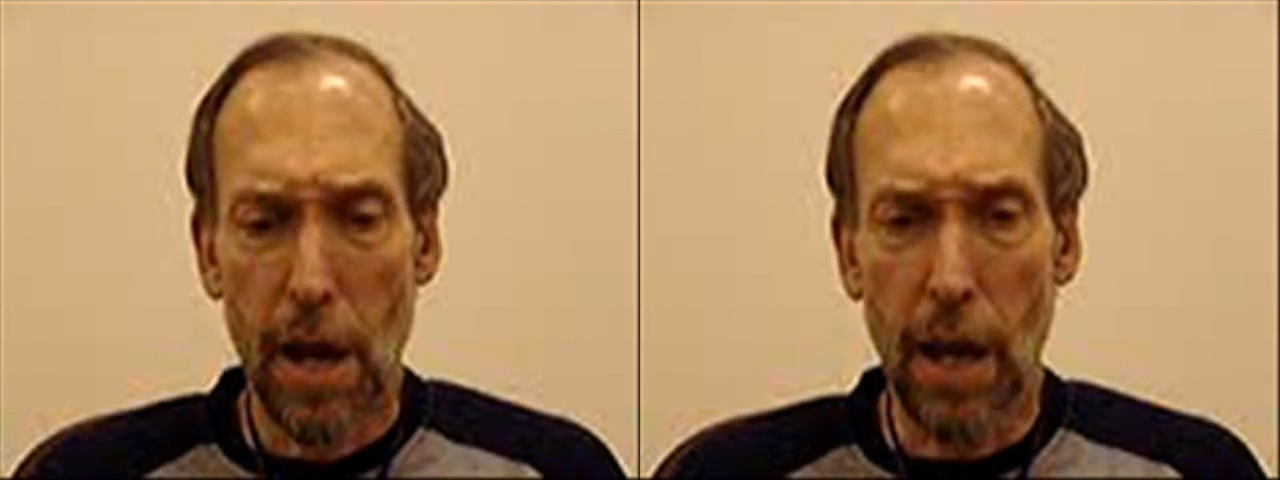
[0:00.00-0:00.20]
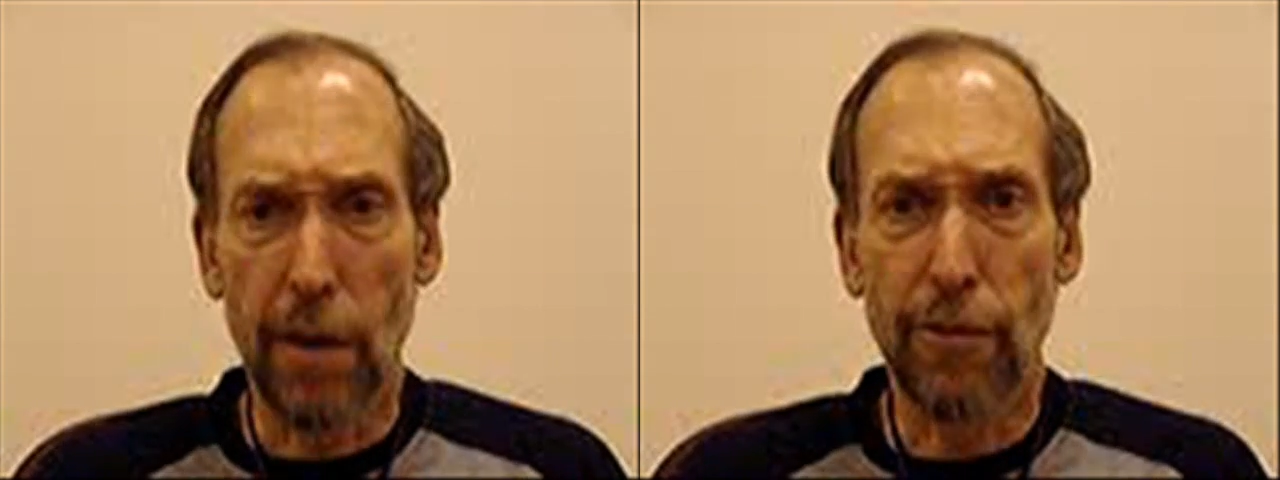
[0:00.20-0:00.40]

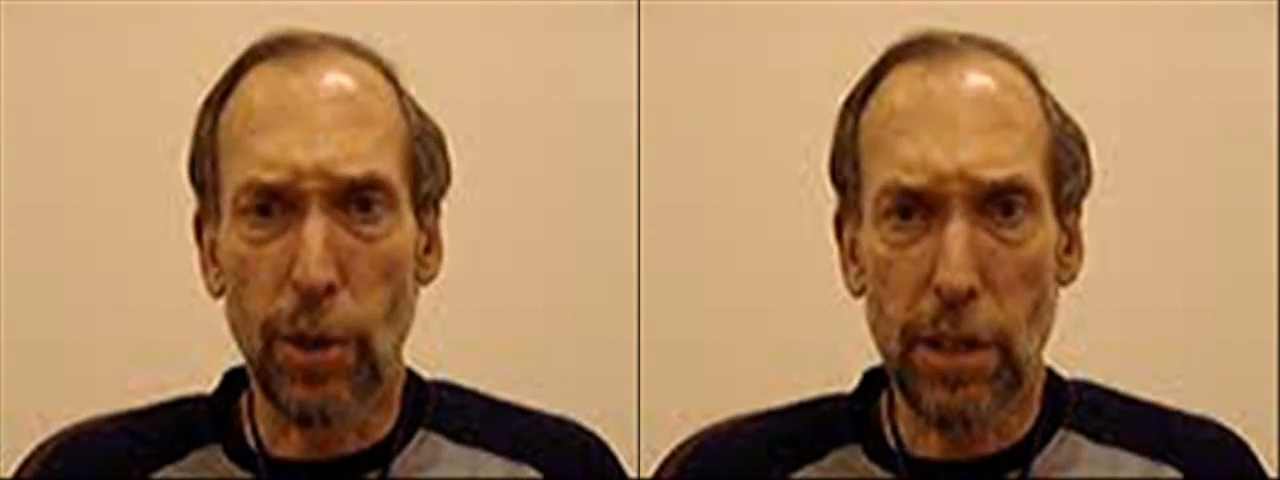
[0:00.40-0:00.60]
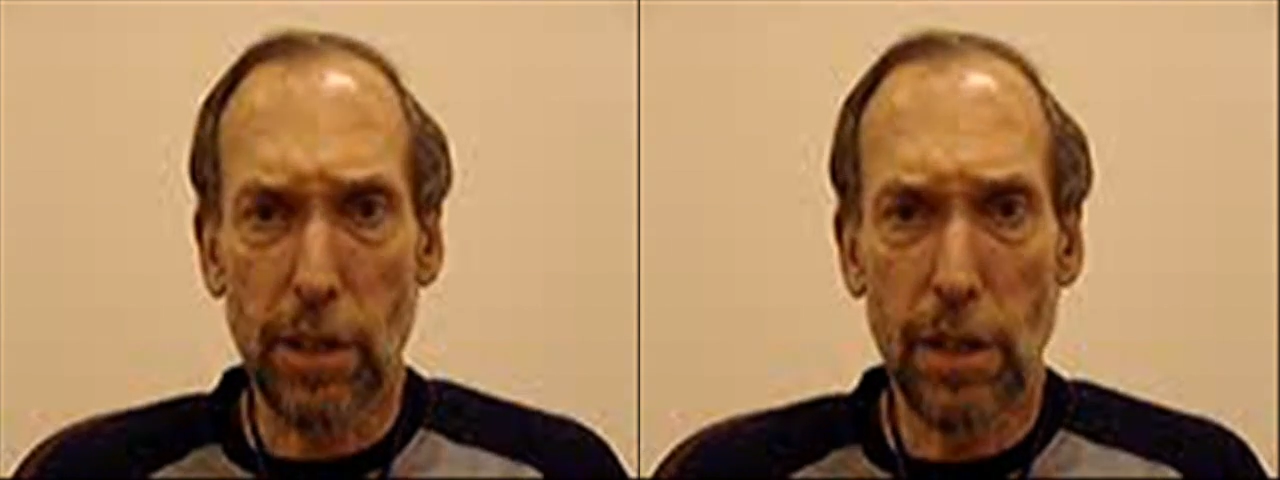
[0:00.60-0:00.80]
and a
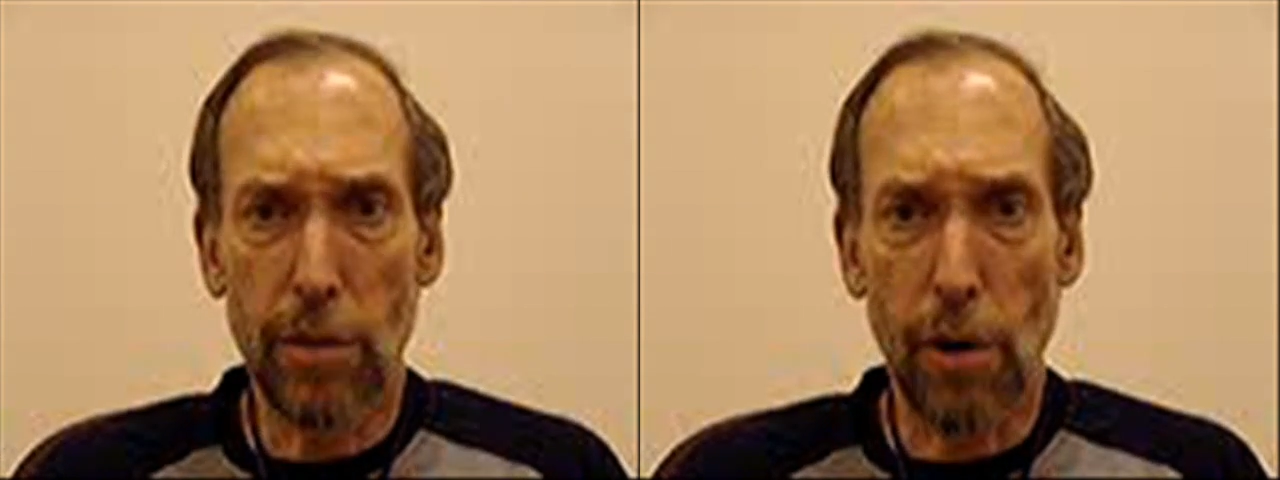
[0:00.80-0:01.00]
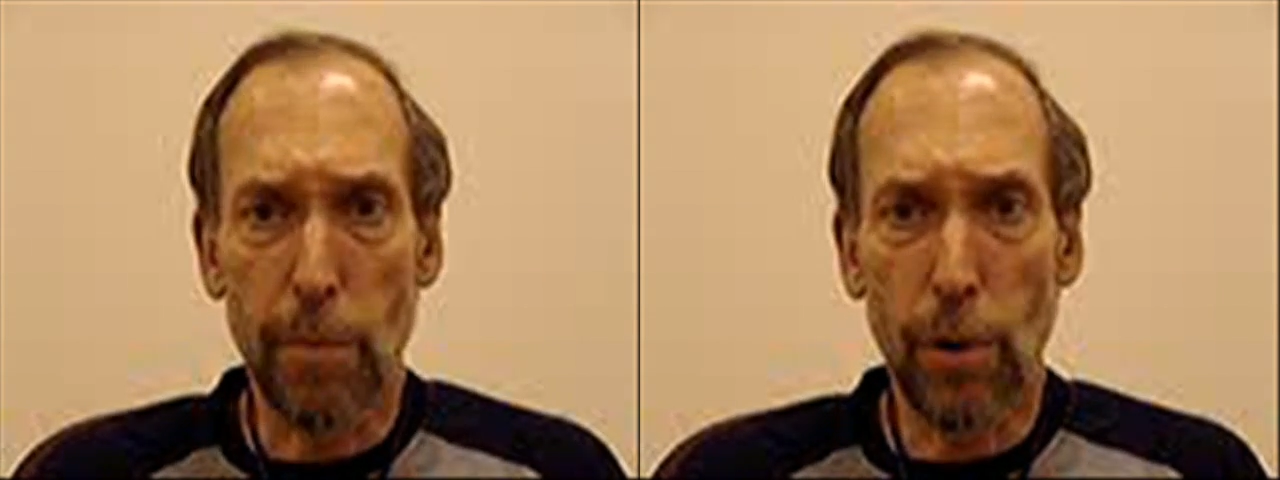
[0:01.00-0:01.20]

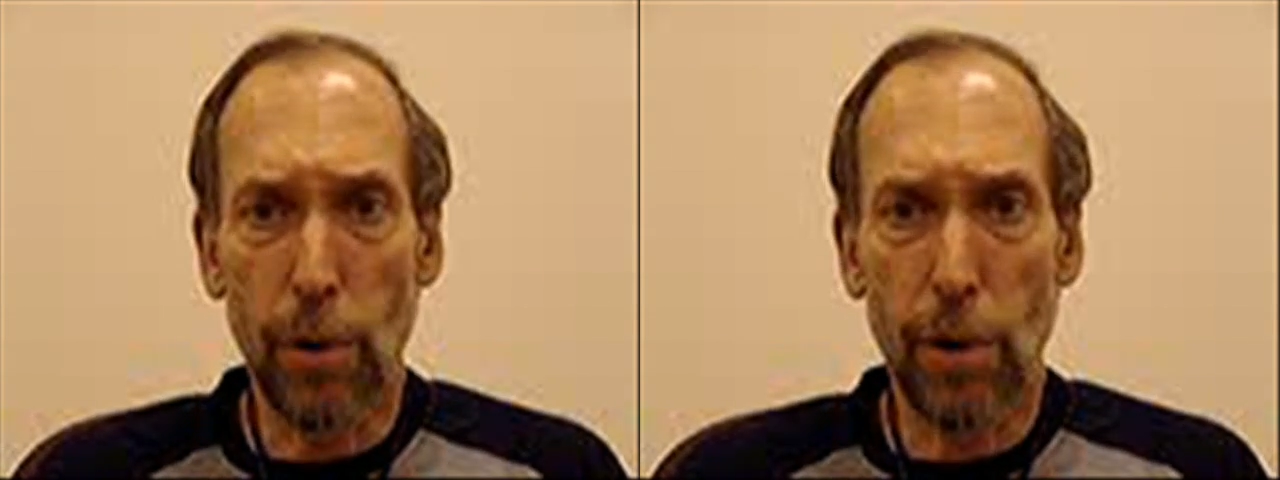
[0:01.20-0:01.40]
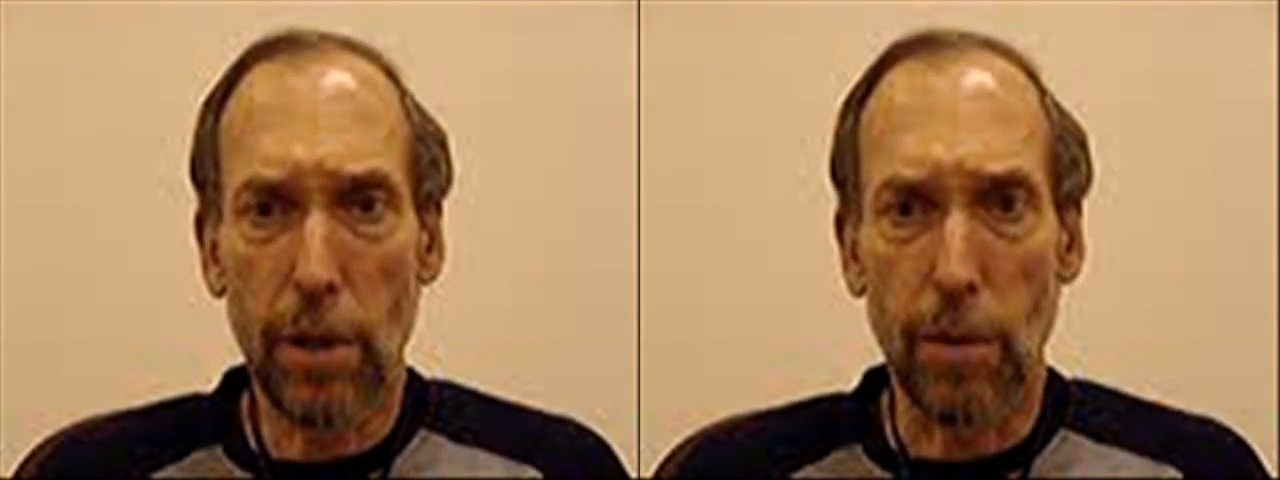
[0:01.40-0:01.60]
14-year-old
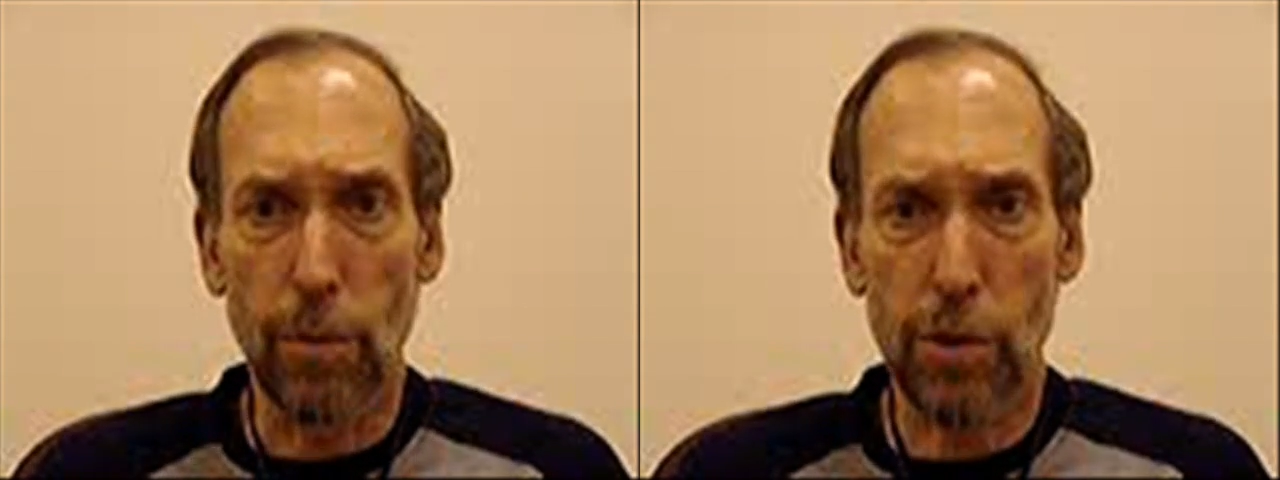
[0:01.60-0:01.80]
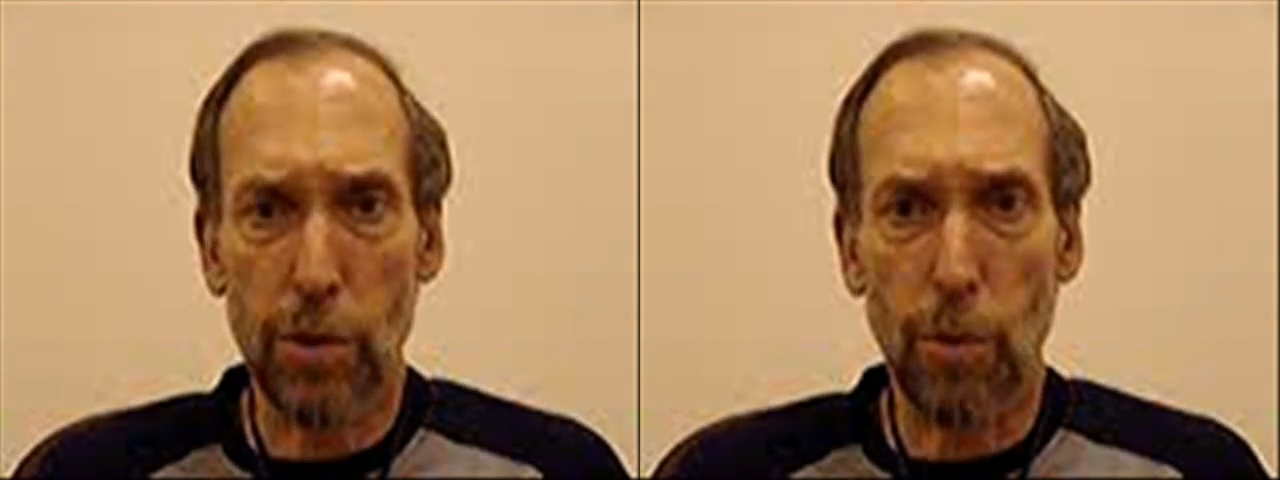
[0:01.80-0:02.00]
boy
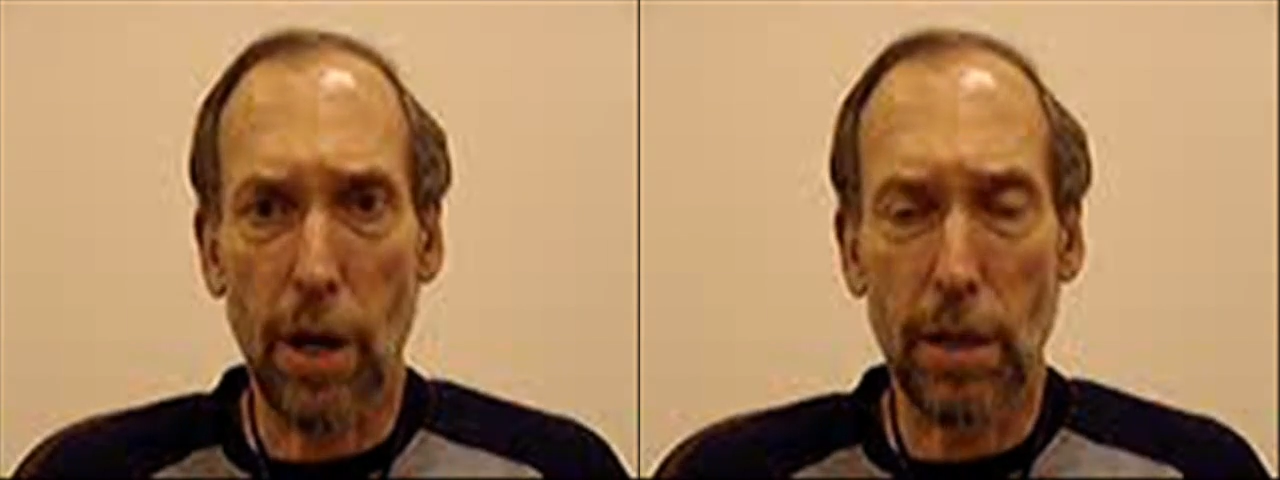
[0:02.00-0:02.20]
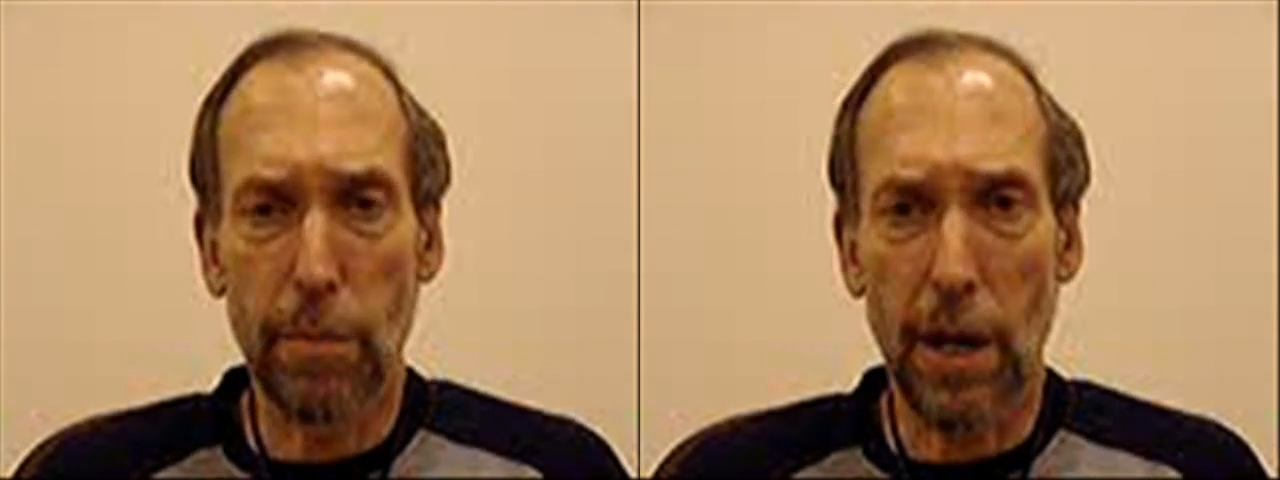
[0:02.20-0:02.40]
was
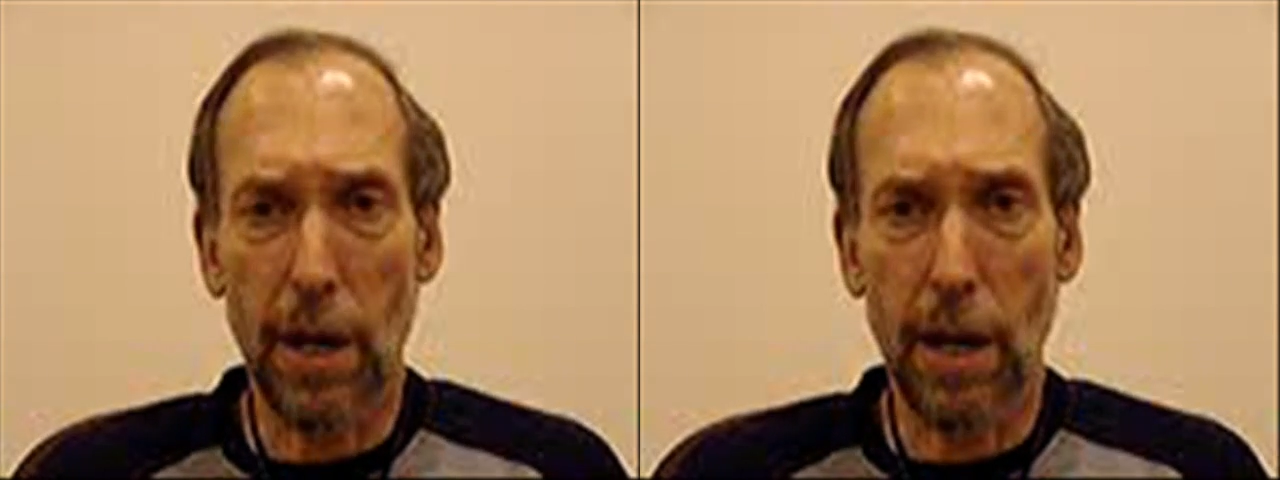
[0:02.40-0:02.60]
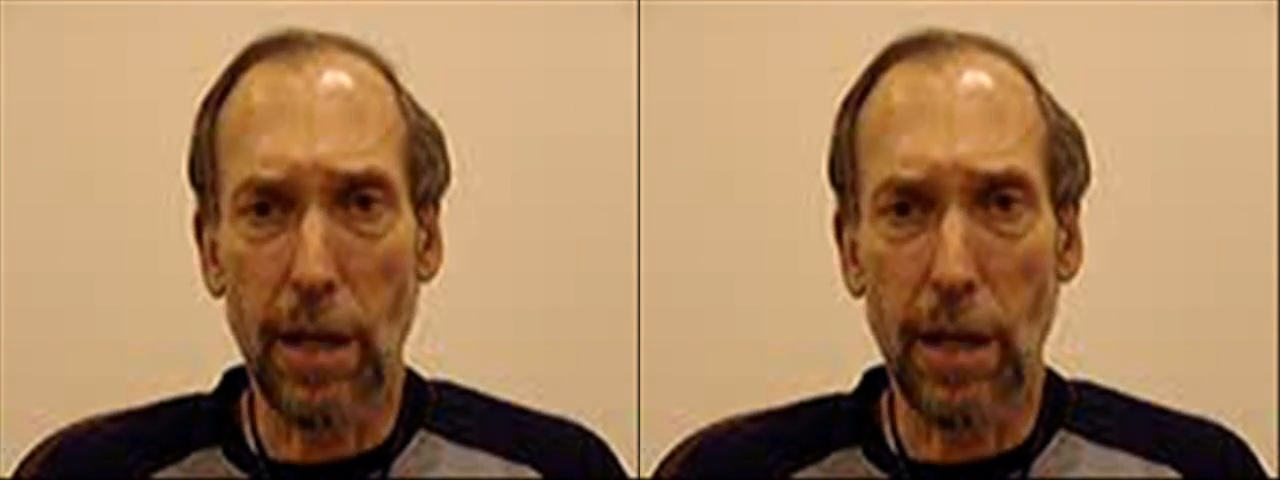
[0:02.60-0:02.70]
walking by,